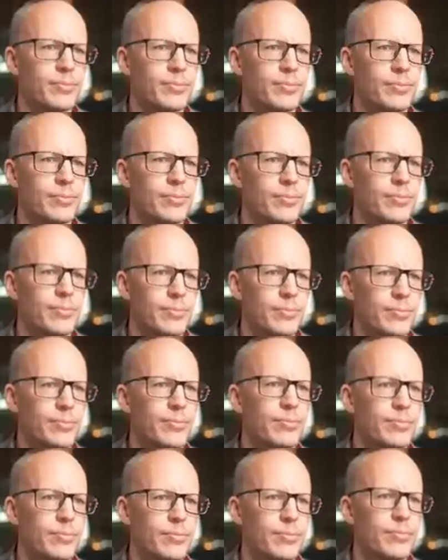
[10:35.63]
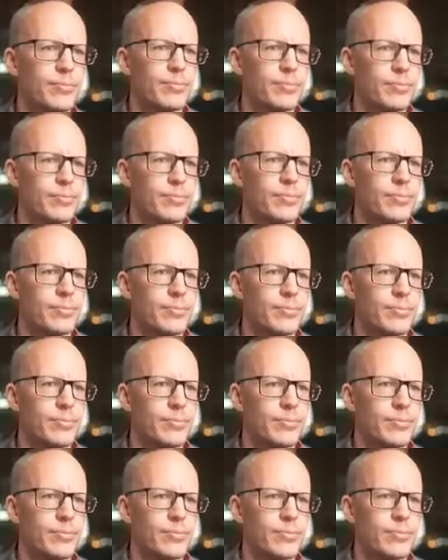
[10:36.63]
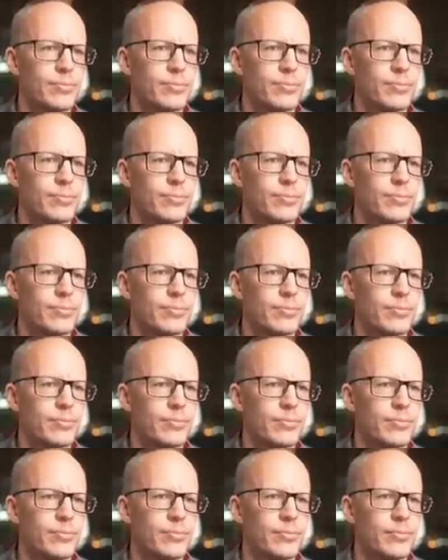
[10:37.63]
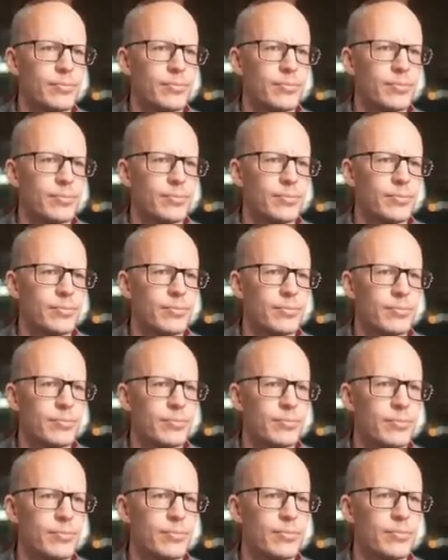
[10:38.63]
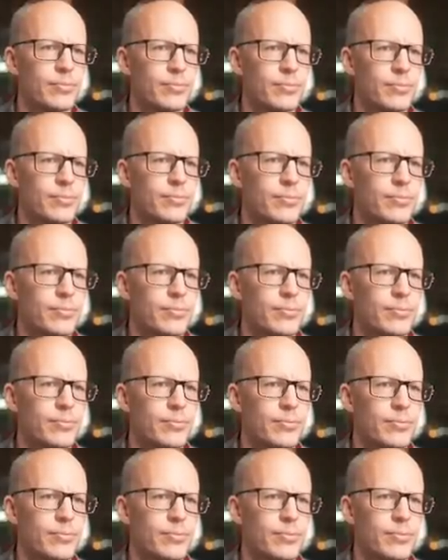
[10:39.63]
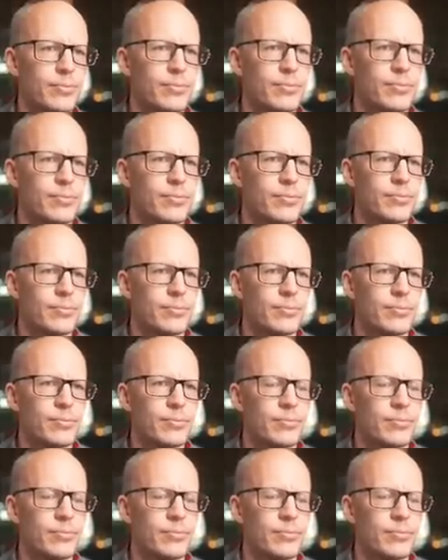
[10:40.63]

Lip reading: No words are spoken by the person on screen.